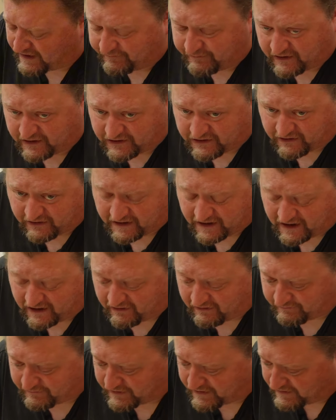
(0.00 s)
I'm going to show you
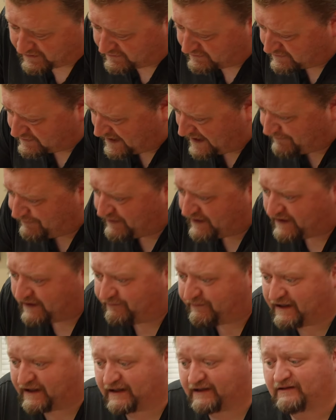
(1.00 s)
how I'm going to tape it in a
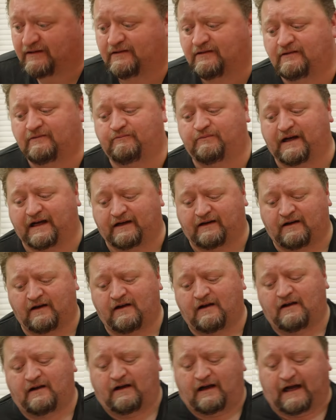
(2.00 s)
minute. But
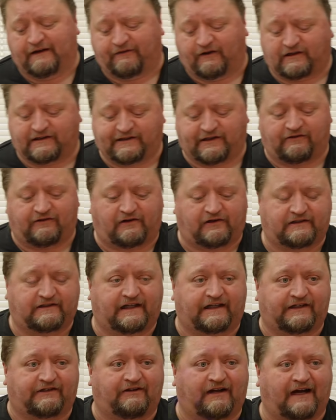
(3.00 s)
I've also heard
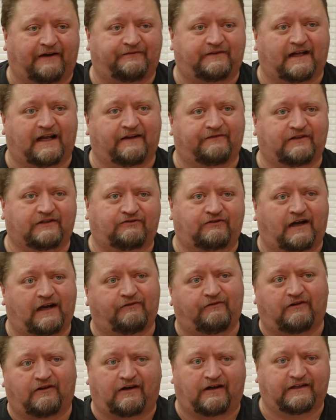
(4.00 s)
that you have to have the
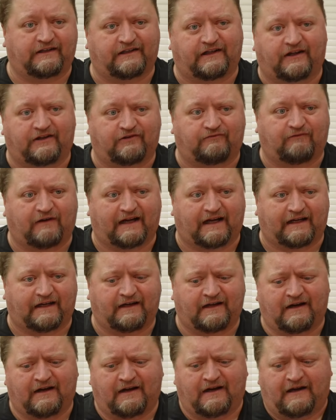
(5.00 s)
drywall on the other way
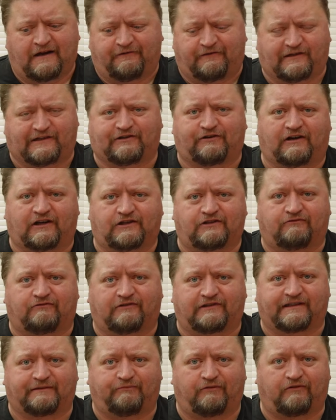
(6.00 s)
for structural
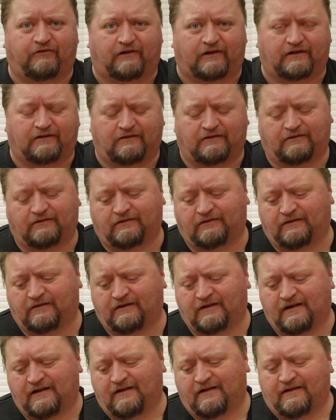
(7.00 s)
support.
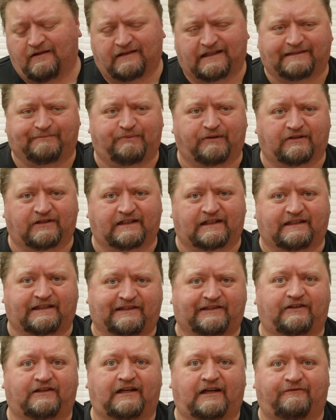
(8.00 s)
This building has
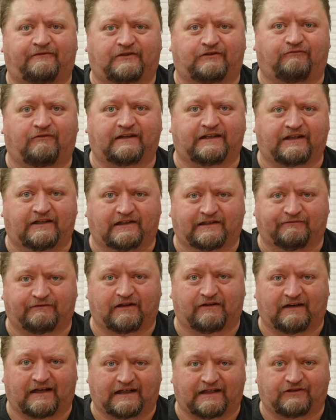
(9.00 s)
stood here for 20 years
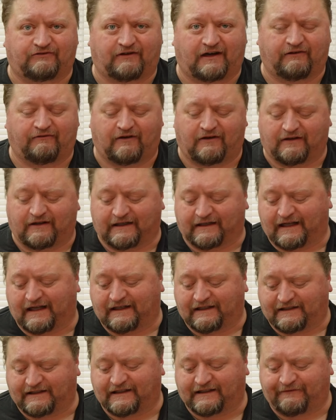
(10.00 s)
without any drywall in it, and
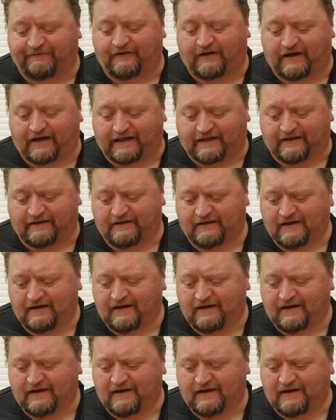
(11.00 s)
it's just fine.